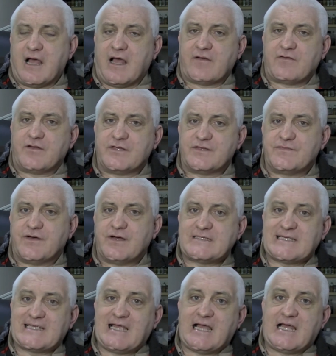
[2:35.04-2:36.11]
got as far as
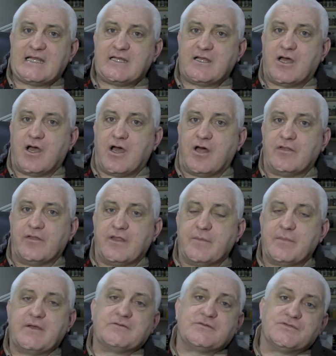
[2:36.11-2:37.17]
I can on the
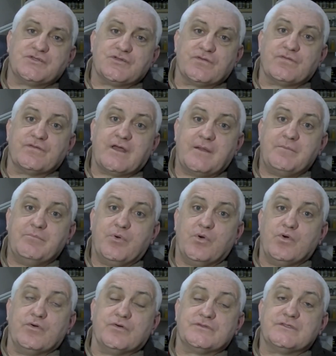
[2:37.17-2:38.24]
amount of stuff that I
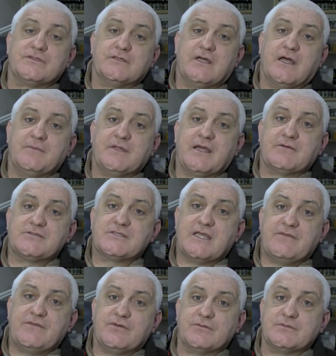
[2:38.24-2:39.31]
bought. I'm now
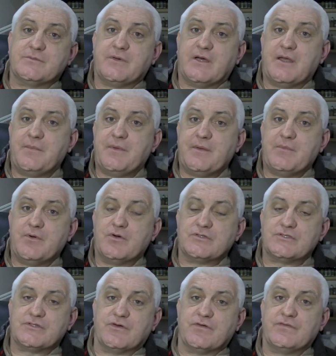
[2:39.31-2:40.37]
saving up to buy a bit more
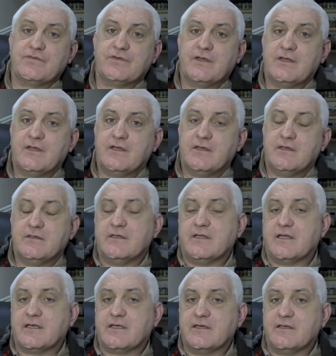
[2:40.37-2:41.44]
stuff than
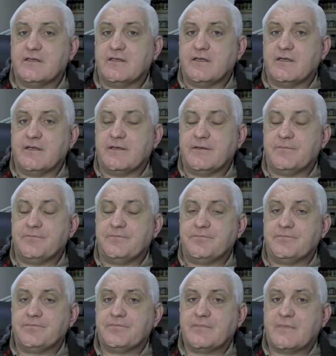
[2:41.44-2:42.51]
I can
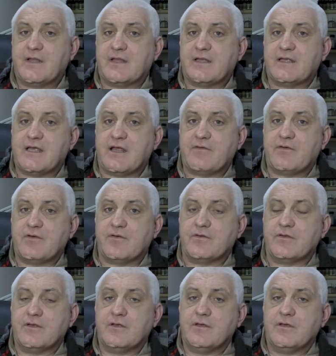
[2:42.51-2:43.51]
carry on.